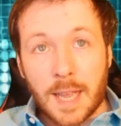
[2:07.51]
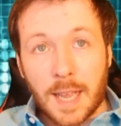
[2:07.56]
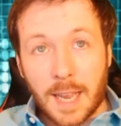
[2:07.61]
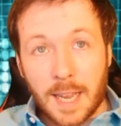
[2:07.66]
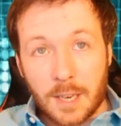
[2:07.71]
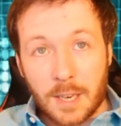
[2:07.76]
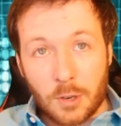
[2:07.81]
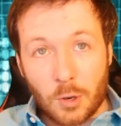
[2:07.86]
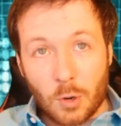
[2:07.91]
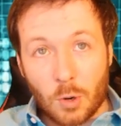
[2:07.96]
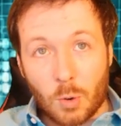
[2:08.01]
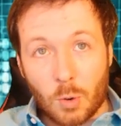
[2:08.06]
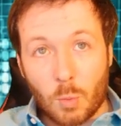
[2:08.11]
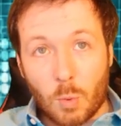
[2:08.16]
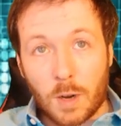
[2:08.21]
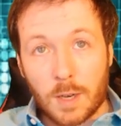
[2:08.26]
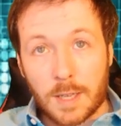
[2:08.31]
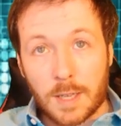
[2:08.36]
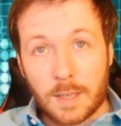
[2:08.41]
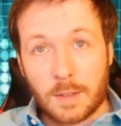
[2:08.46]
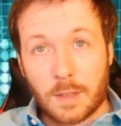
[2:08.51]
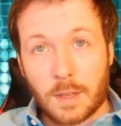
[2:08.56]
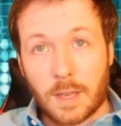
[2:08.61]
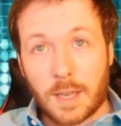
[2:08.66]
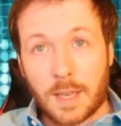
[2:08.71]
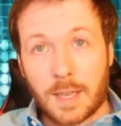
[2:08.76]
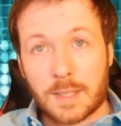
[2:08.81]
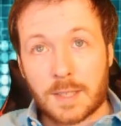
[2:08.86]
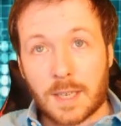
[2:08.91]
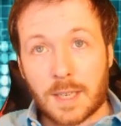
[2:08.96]
in your wallet that
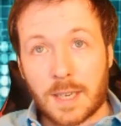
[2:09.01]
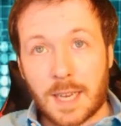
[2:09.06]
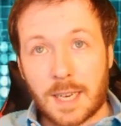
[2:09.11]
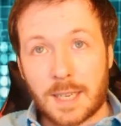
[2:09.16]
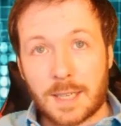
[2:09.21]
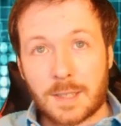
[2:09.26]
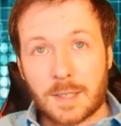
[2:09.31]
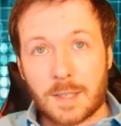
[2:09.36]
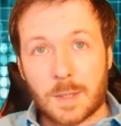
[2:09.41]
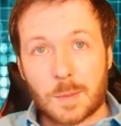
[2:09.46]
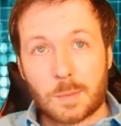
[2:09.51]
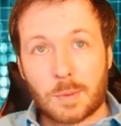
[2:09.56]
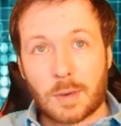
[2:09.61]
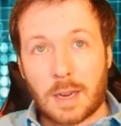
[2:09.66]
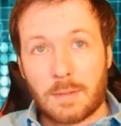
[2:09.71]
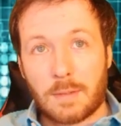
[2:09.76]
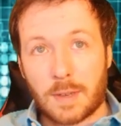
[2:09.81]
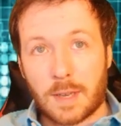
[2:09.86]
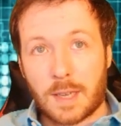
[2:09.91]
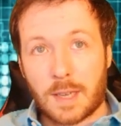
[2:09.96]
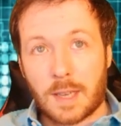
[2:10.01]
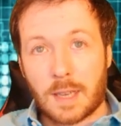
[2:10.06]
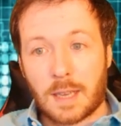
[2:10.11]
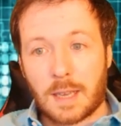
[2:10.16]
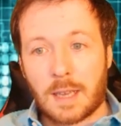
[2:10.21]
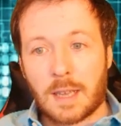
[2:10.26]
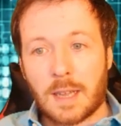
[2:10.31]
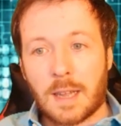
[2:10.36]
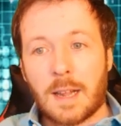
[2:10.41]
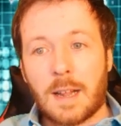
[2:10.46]
is connected to this private key,